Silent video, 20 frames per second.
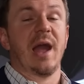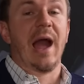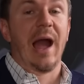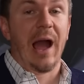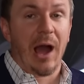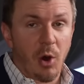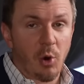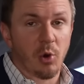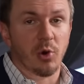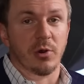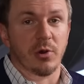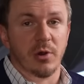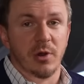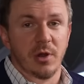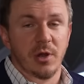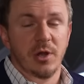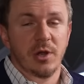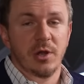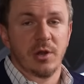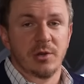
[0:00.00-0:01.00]
our
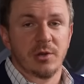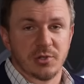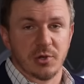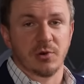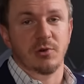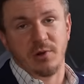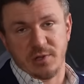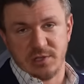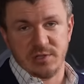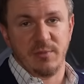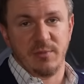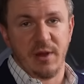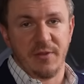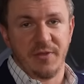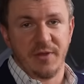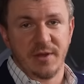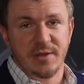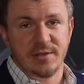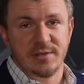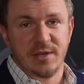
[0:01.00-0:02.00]
journalism
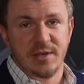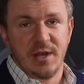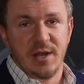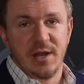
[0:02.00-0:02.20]
ethics.